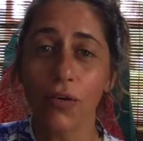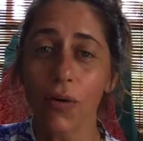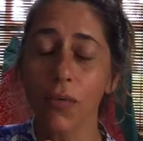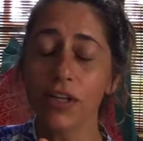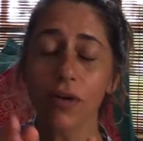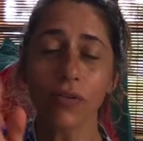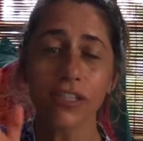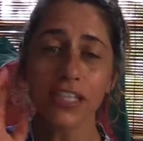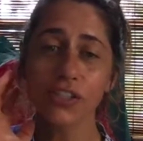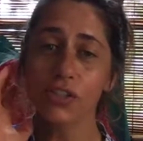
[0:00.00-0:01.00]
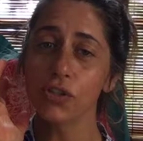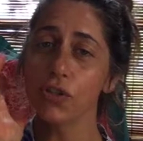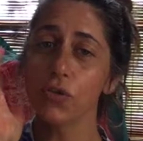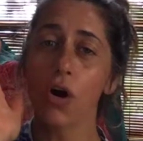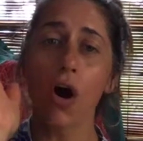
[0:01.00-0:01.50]
That we don't need
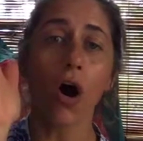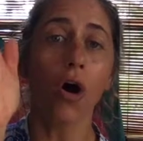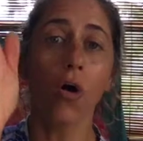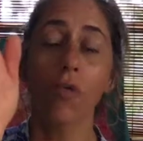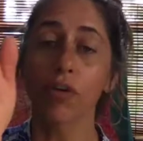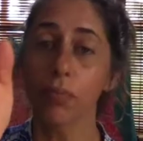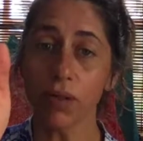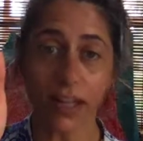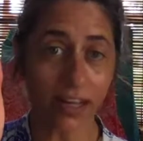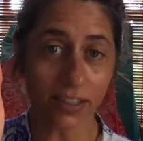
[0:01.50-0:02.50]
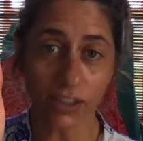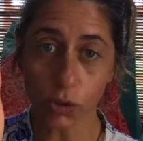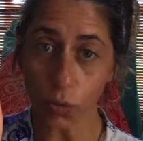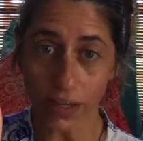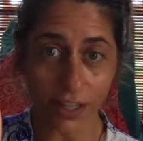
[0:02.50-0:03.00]
to overplan
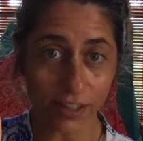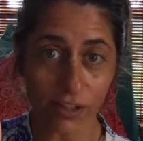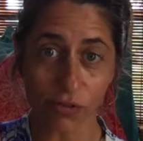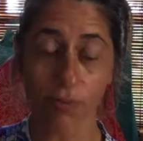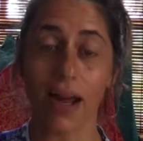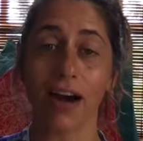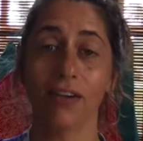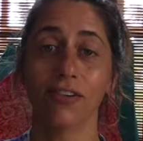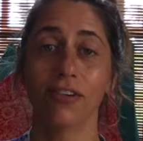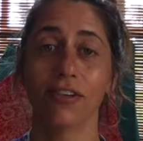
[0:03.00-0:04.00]
20 years from now.